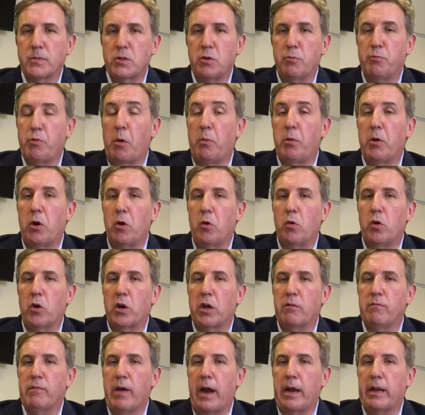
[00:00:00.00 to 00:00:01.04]
You're probably all
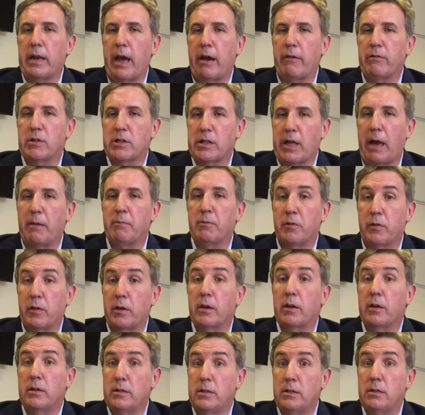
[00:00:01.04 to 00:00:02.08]
looking around now at Sam and
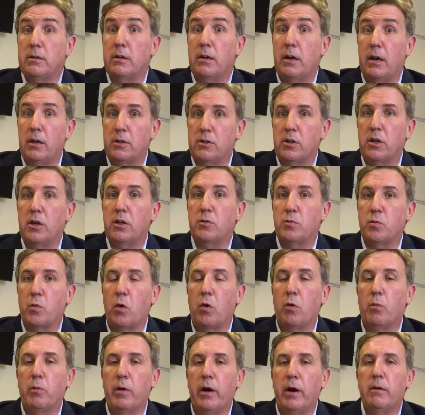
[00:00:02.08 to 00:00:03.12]
thinking, yeah, she's
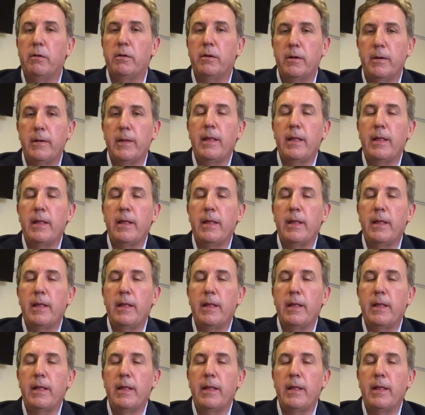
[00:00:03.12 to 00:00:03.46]
born well.